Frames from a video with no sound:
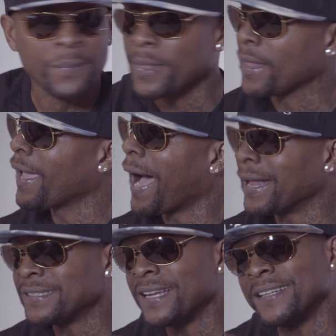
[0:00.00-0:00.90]
Yeah.
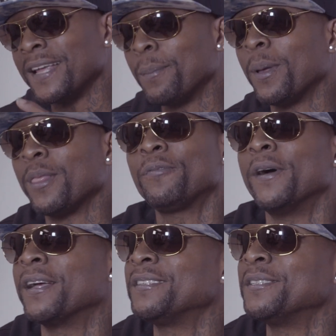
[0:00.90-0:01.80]
I take that
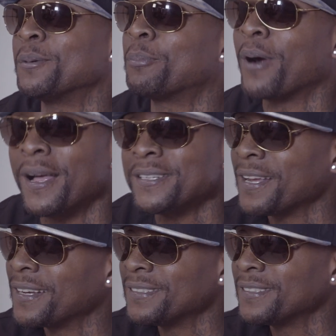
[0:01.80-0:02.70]
motherfucker to the
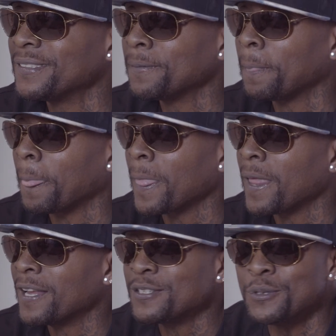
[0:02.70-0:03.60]
projects,
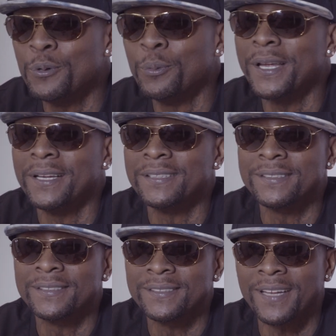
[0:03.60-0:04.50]
two
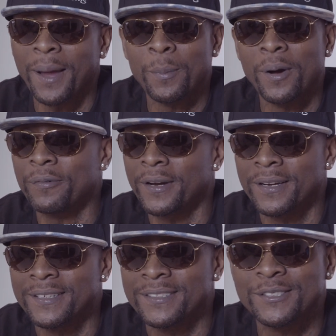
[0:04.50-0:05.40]
weeks. That
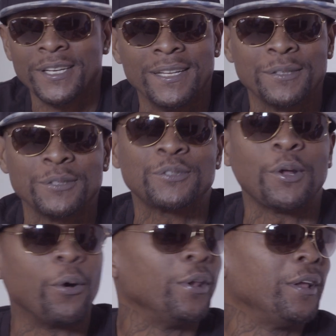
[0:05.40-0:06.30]
motherfucker is either
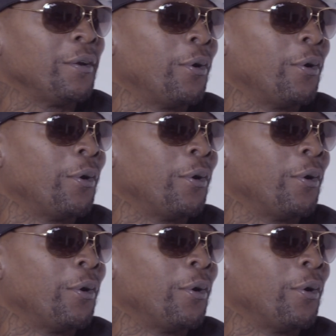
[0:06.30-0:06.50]
stolen